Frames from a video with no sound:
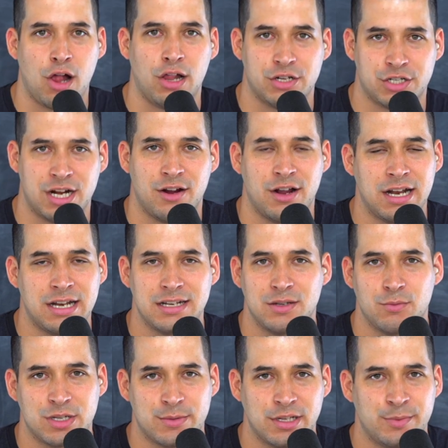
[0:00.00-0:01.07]
all sharing
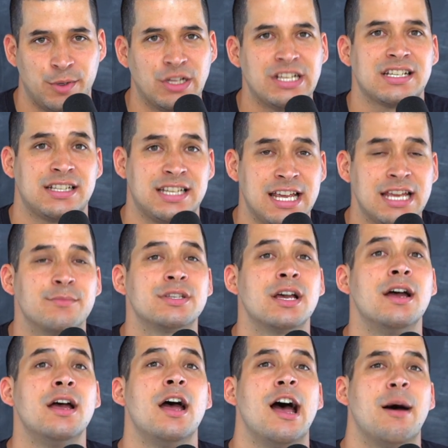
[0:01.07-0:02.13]
responsibilities and teams.
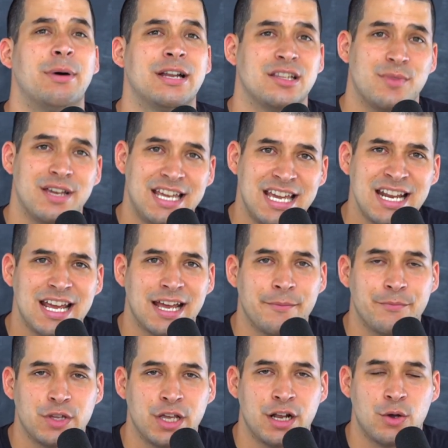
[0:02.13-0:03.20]
But in the
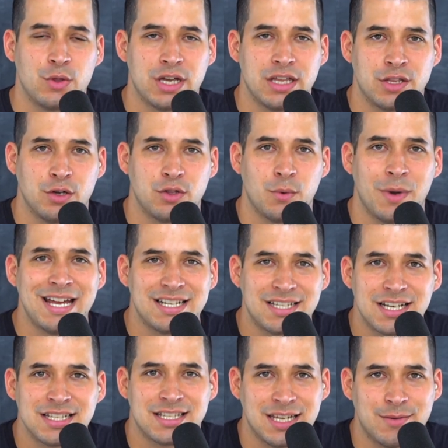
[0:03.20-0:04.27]
beginning, you know, the, the, the way it
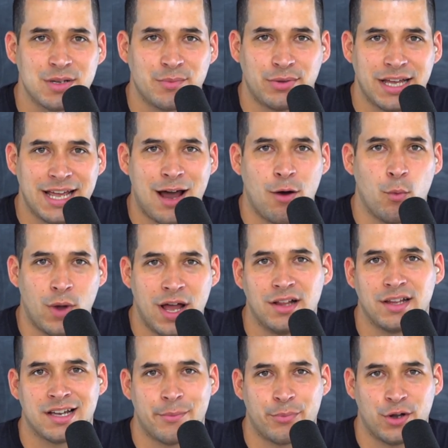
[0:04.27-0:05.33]
does seem to play out well
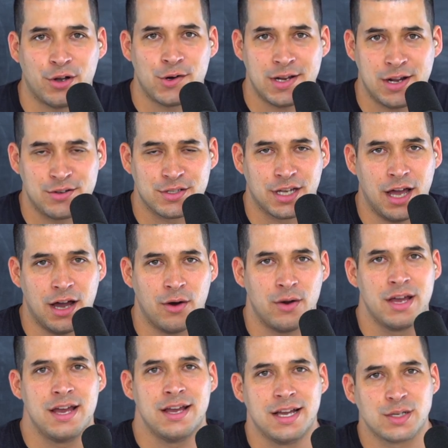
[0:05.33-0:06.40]
a couple hundred years ago
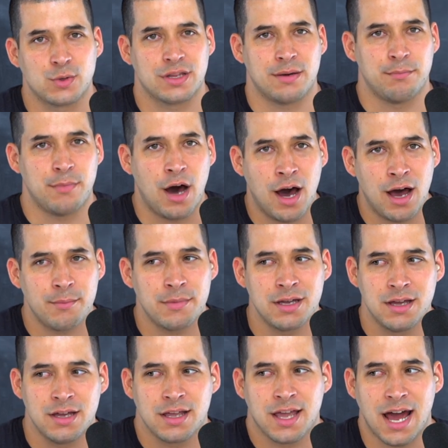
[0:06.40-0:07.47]
is where the mom
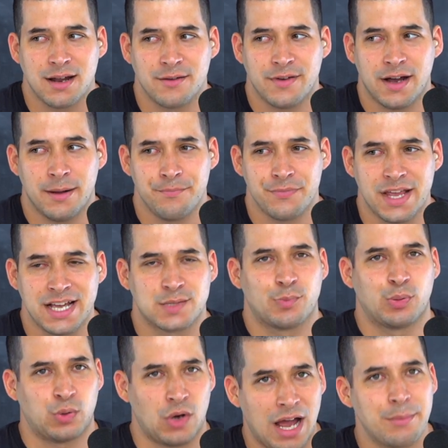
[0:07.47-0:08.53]
kind of um, is
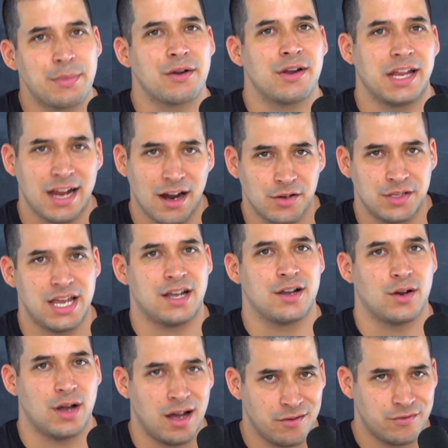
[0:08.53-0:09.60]
primary
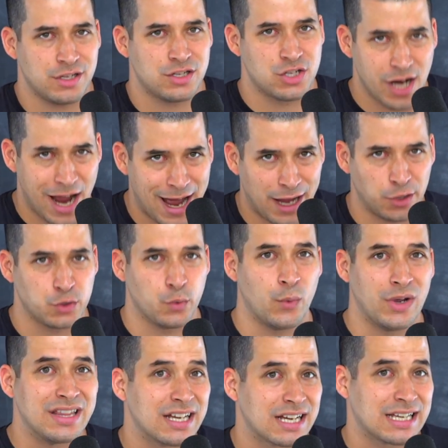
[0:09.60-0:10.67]
caretaker of the child
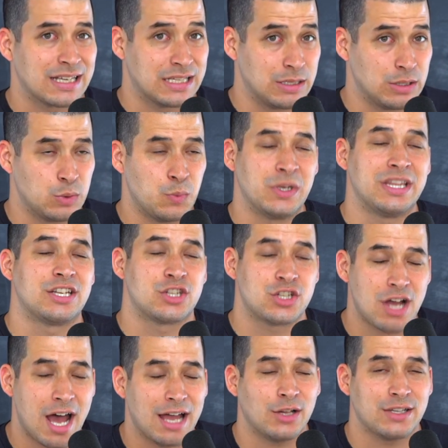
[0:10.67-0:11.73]
when the when the
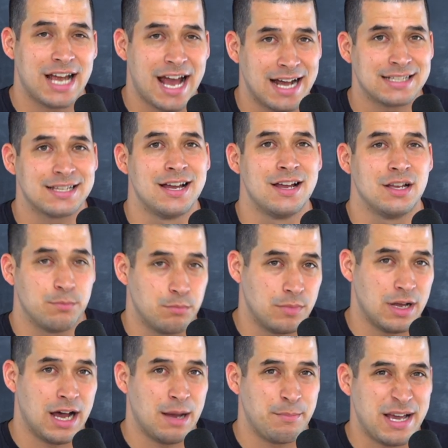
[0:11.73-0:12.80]
child has
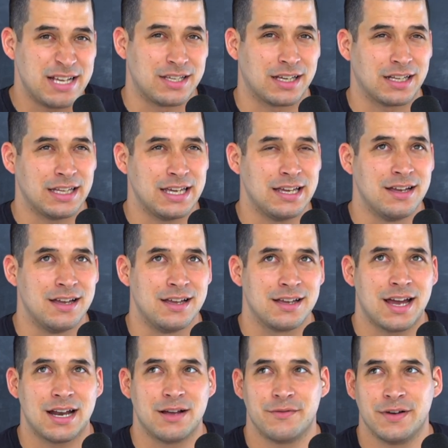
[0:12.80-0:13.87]
uh, basically
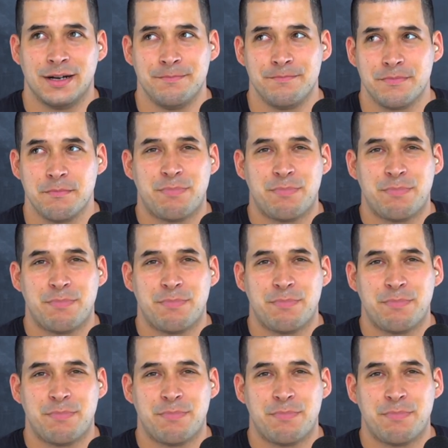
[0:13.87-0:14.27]
kind of um,